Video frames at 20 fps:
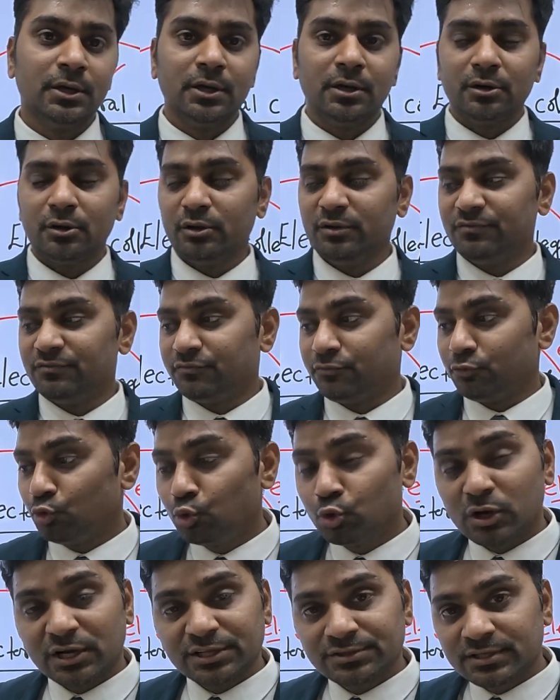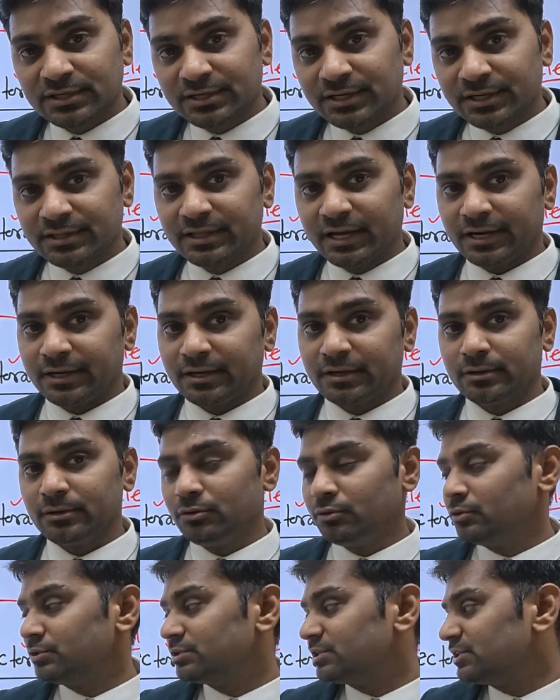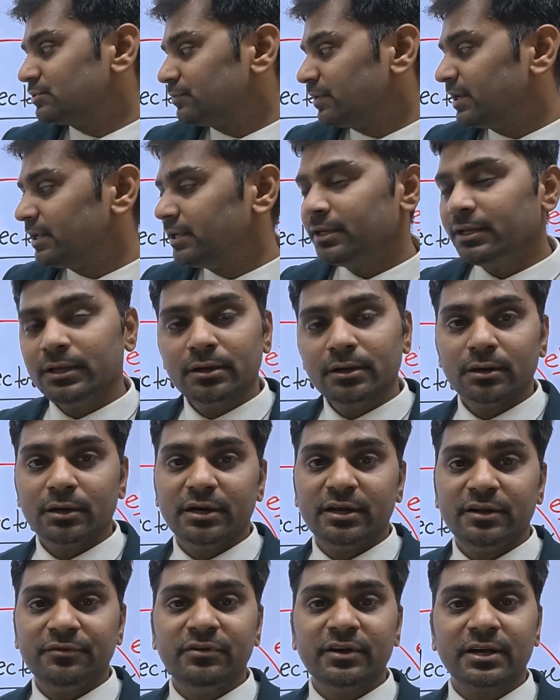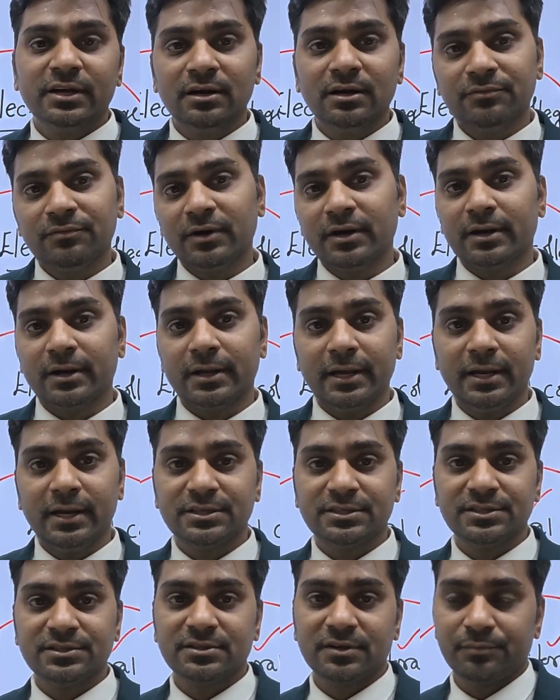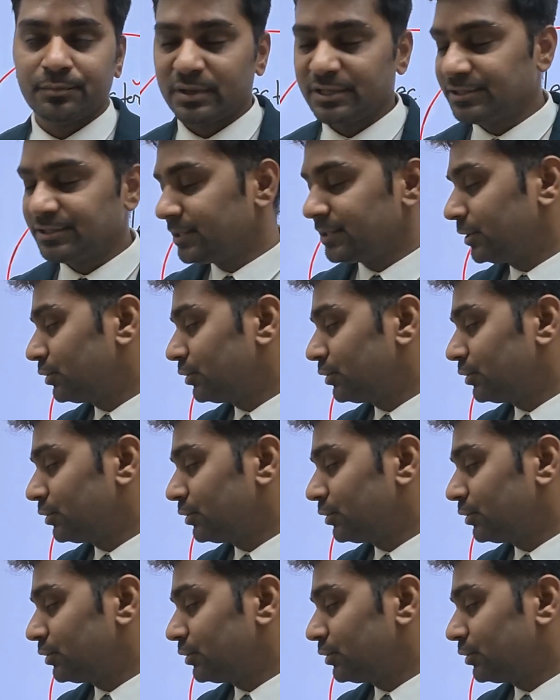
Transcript: Now, if you consider that, it is very difficult for elections of president to